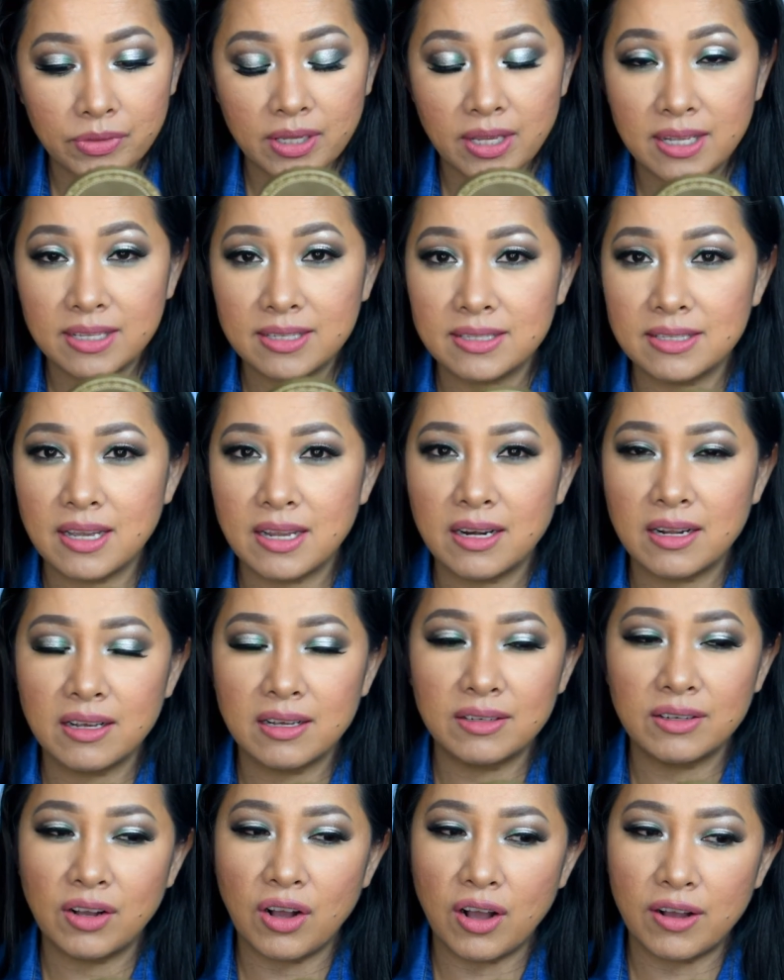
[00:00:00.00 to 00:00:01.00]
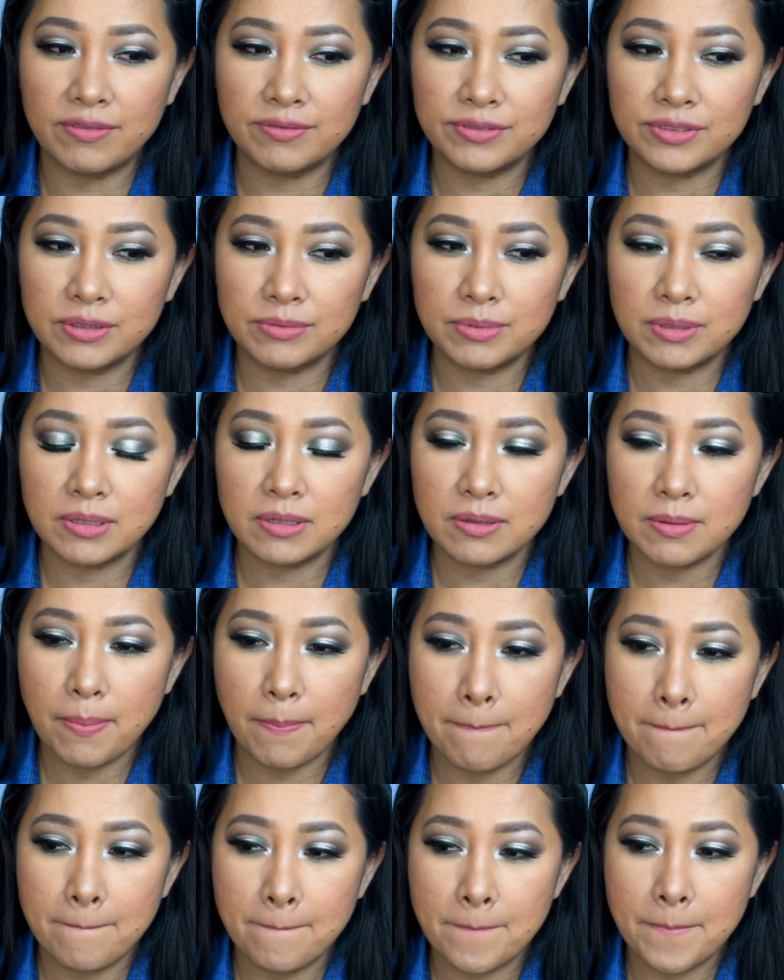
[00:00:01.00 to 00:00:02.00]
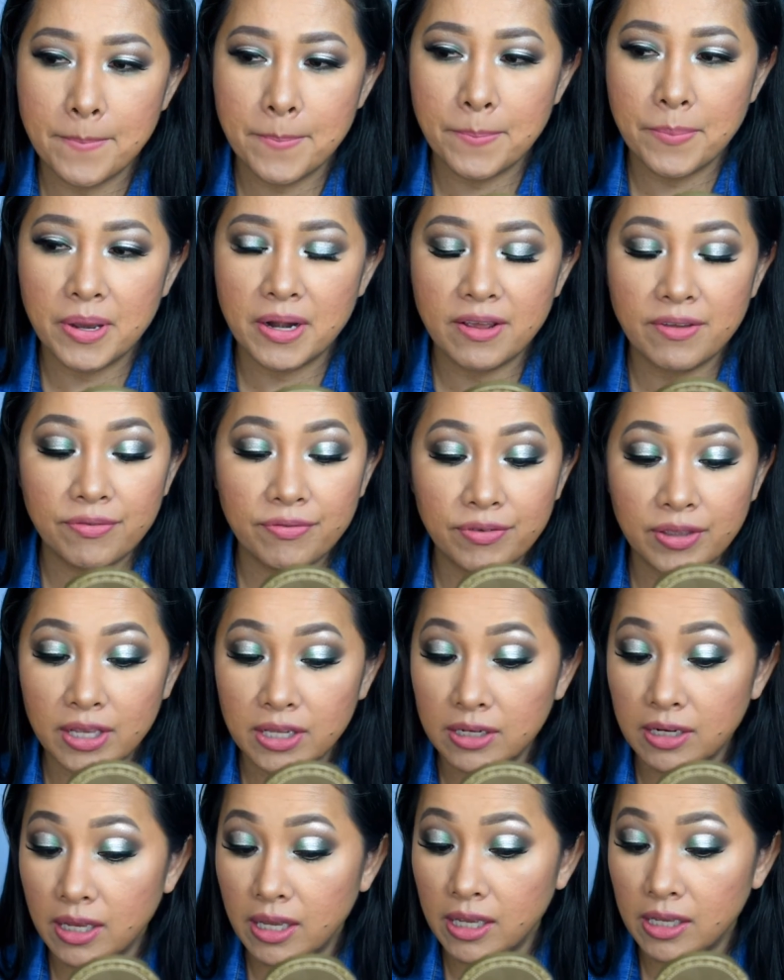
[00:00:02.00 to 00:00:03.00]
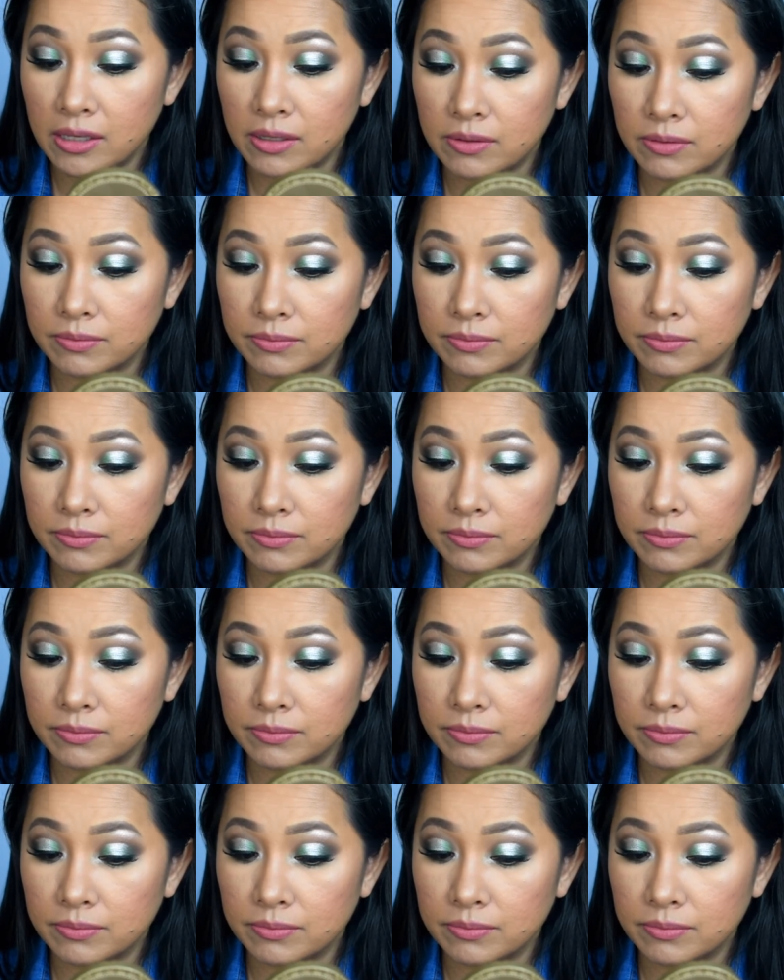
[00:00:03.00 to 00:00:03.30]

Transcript: It's not uncomfortable, but I feel like